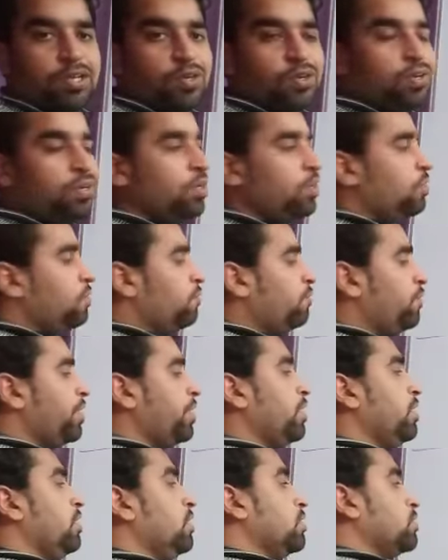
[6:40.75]
to
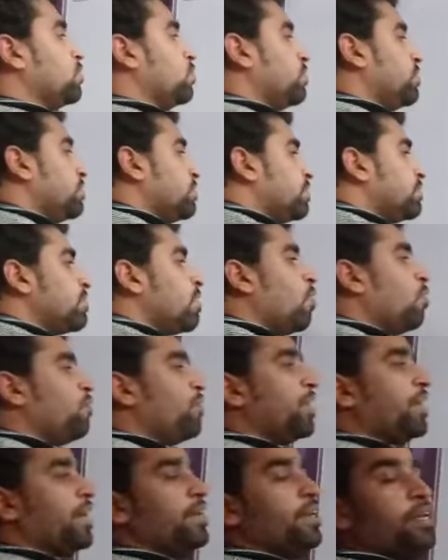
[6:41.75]
V. So this is how
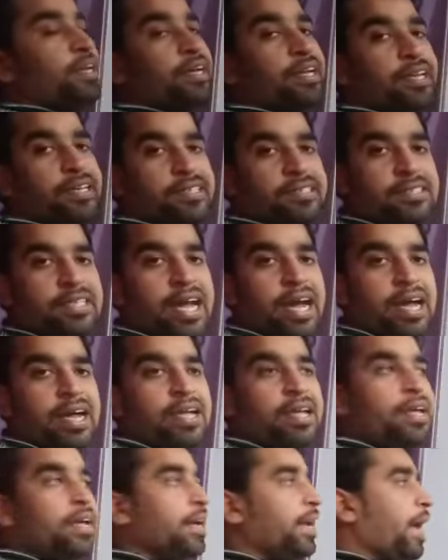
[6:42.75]
we can increase
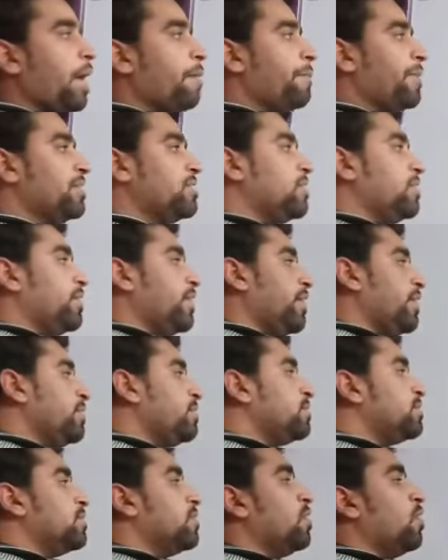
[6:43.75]
the
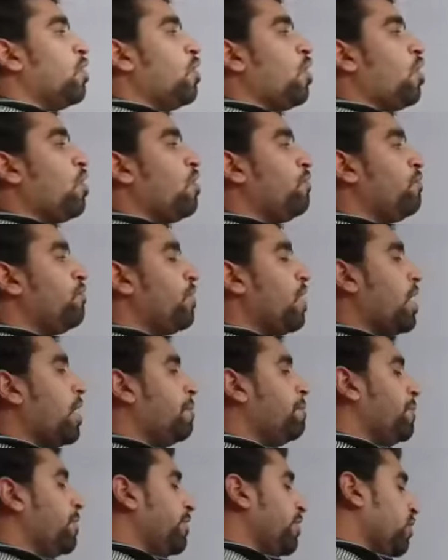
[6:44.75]
capacitance of
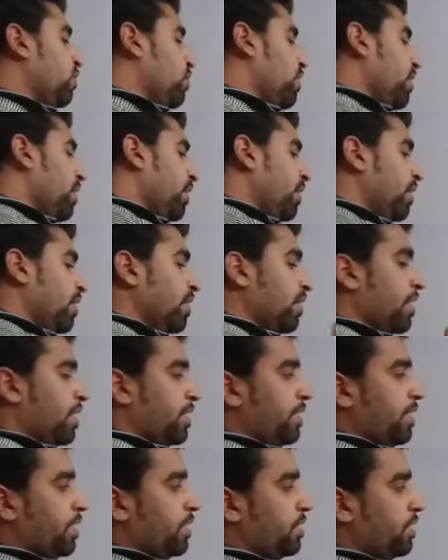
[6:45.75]
a particular
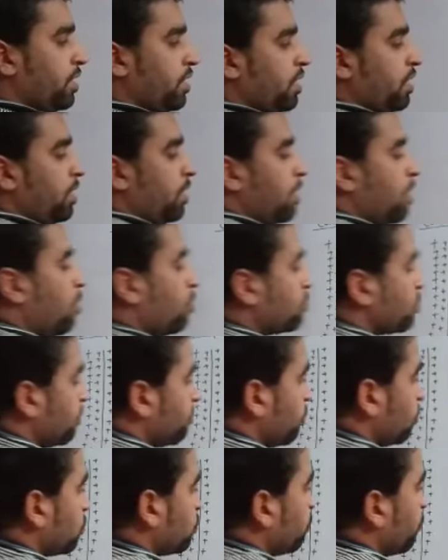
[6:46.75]
conductor. Now
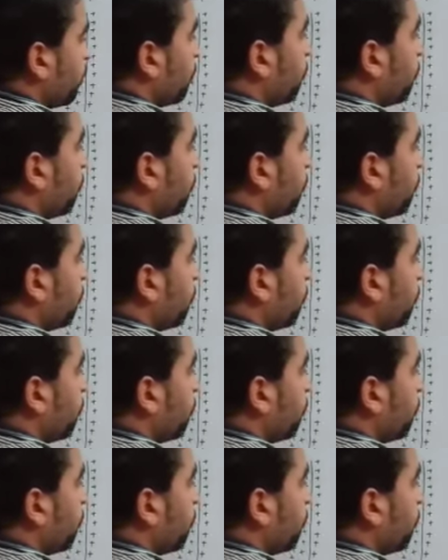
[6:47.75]
suppose we